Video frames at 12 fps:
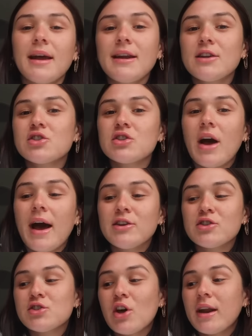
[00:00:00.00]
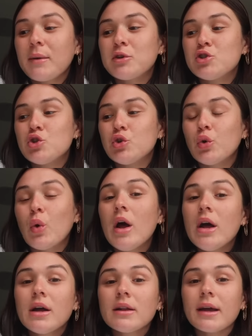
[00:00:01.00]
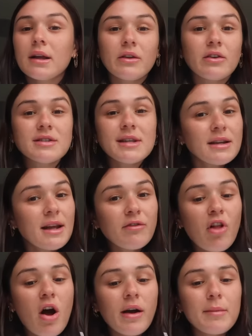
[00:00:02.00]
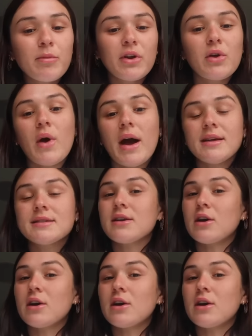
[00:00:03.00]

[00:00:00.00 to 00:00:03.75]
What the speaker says: And I just thought I would do like a little Sunday vlog and bring you guys